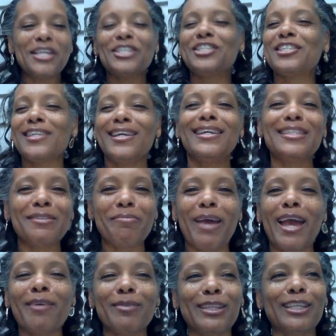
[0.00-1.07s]
She is
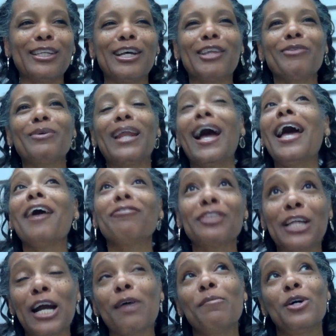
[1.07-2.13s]
back with another one. I have
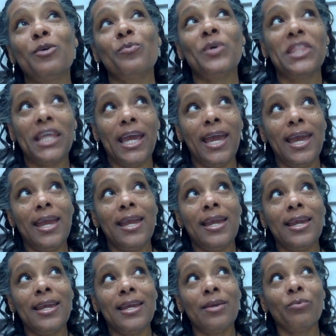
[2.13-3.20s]
to come up with
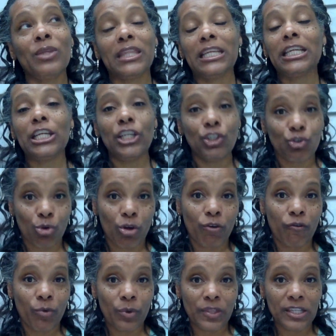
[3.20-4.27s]
an intro
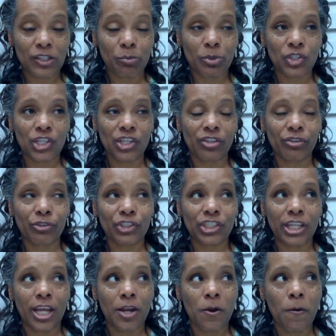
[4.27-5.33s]
for this particular
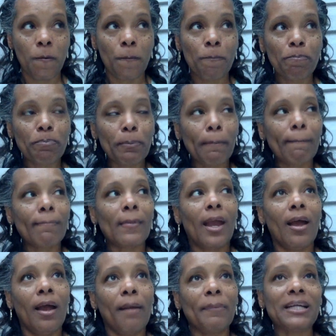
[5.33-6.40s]
channel
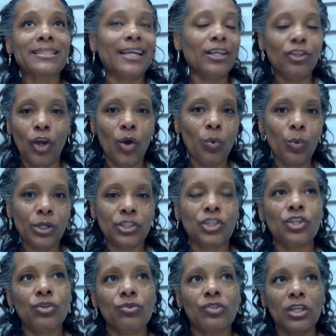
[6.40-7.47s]
because I don't want
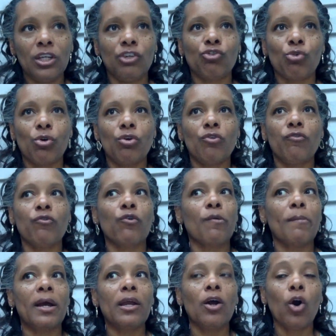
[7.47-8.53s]
to use the intro
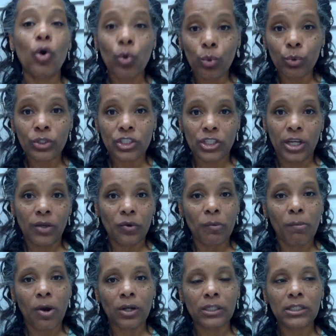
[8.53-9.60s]
for my old
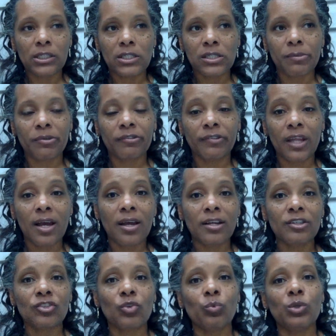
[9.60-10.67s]
channel, Marley December
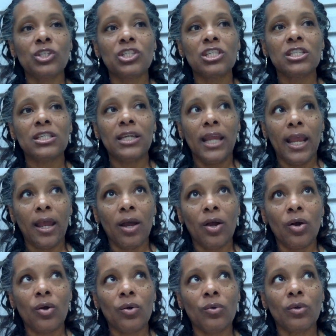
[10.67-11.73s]
Vlogs, which is
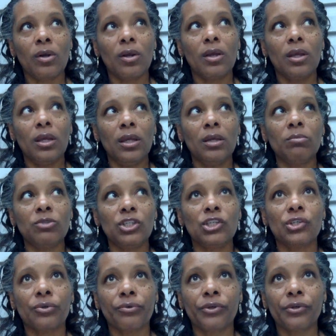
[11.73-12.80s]
now MD
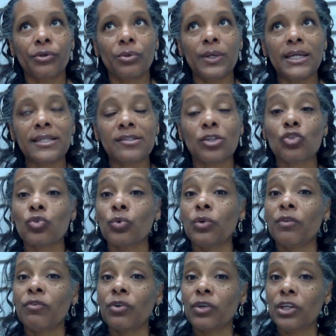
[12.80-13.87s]
Career Quest. So
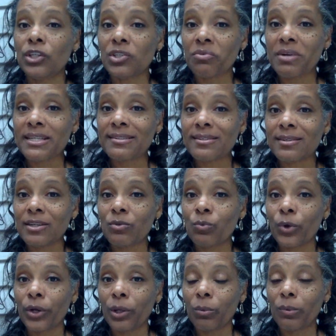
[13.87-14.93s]
if you're interested in
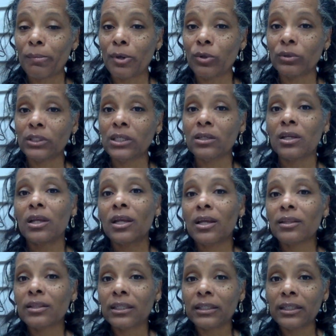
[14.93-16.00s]
working remotely,
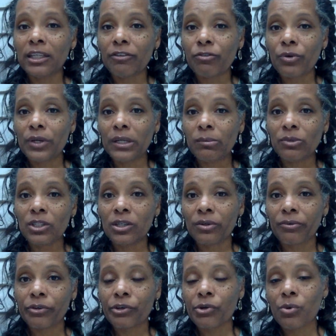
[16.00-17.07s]
the link for MD
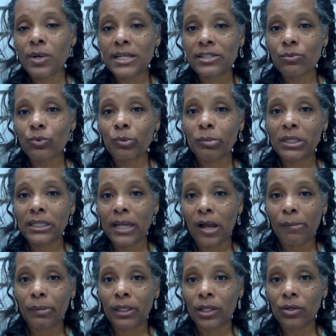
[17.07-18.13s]
Career Quest will be
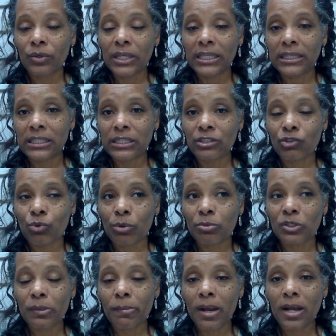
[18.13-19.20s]
down below in the
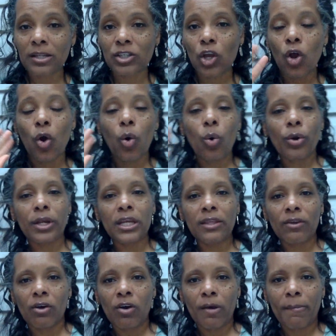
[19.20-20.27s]
description box or
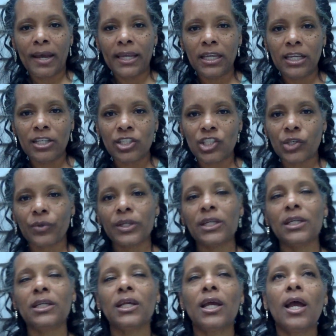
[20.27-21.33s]
either on my end
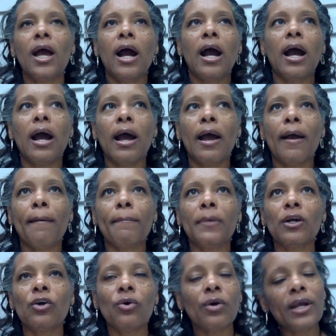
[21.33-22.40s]
screen.
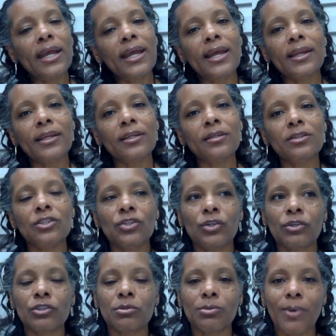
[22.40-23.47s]
Go ahead and, you
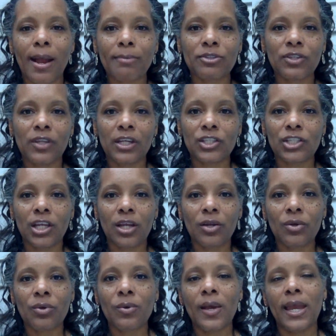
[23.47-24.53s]
know, subscribe to that
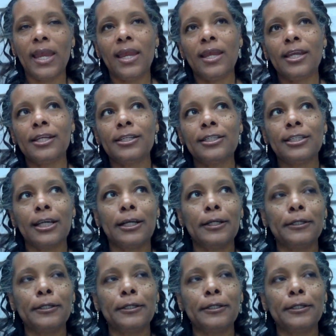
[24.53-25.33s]
channel, and